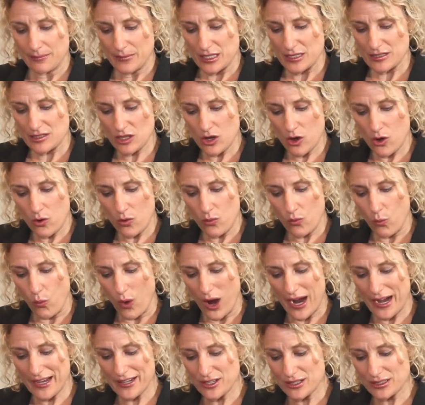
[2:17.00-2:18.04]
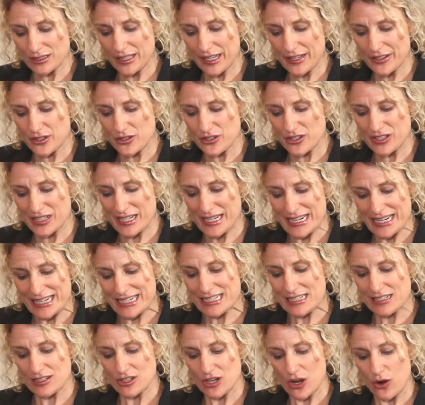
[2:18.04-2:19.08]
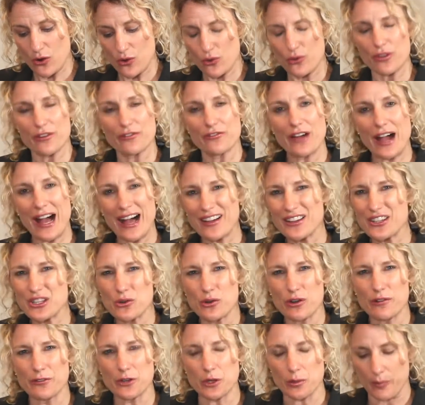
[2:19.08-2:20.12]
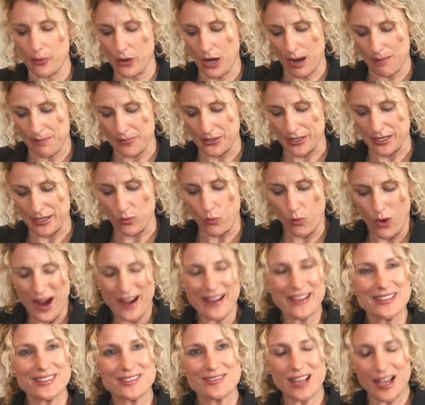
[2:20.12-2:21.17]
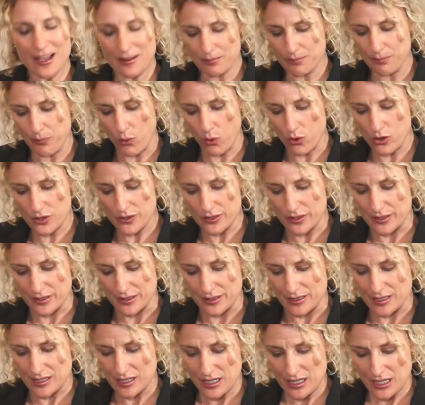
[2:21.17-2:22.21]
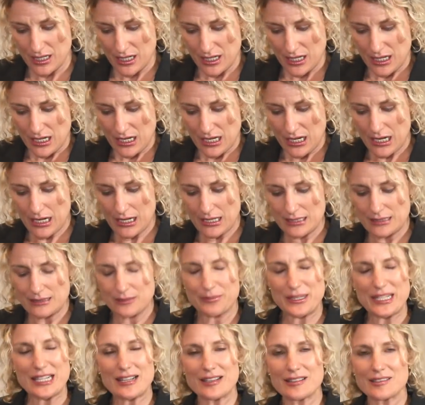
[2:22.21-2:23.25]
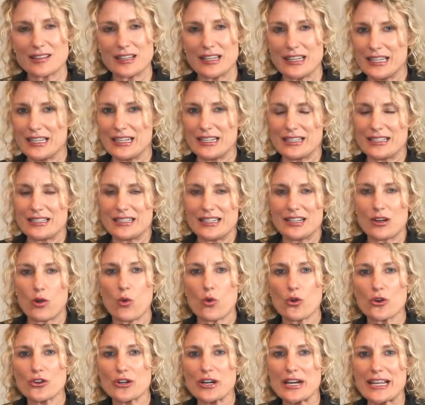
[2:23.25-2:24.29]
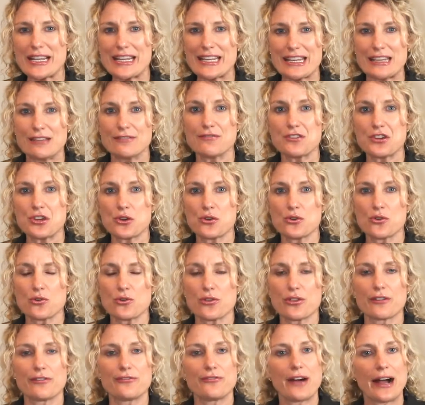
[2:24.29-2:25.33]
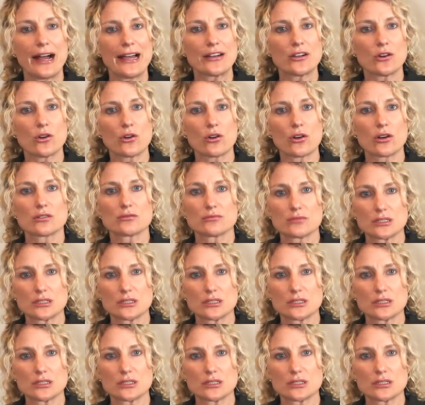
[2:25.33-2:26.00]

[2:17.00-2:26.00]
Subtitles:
So why do lenders need to know the value of your property? Why is that important? Because in order to give you the final